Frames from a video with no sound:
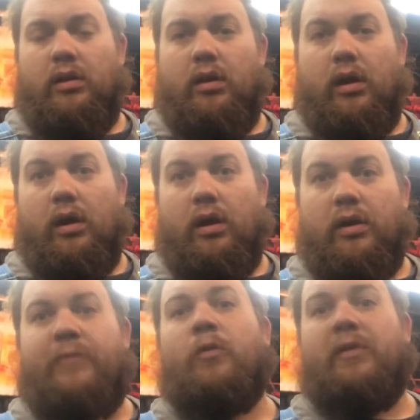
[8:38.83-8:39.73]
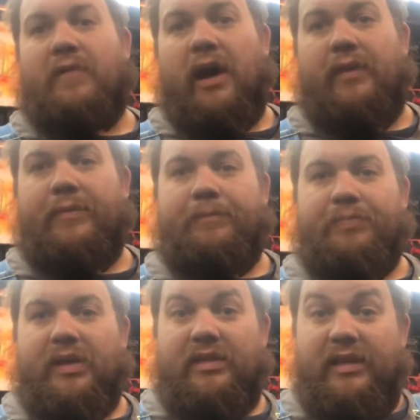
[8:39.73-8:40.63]
a 45.
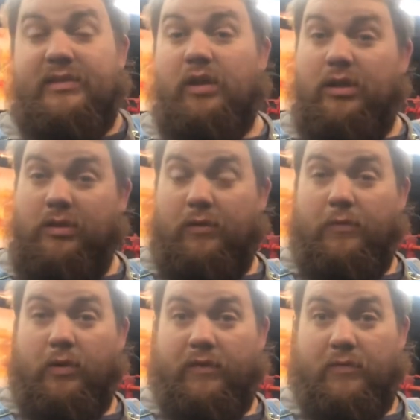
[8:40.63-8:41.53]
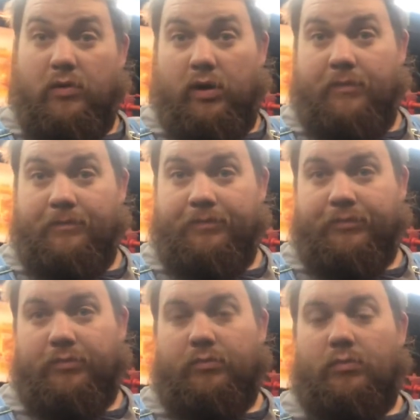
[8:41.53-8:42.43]
This is also a 44
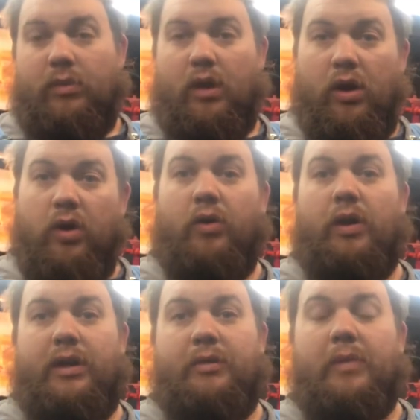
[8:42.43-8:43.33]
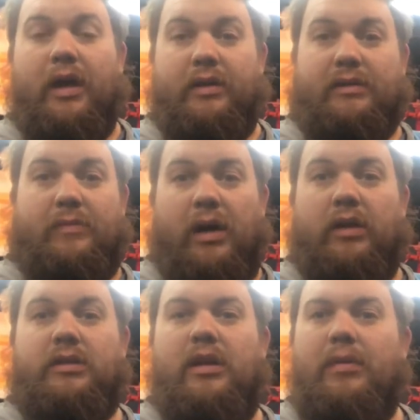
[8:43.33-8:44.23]
according to my same
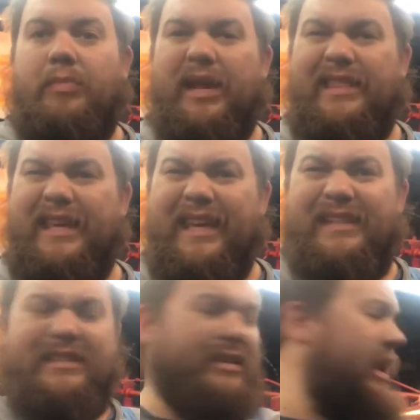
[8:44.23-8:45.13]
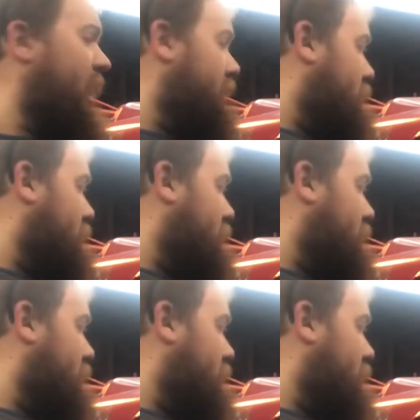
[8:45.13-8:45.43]
knowledge, but I think it's a lot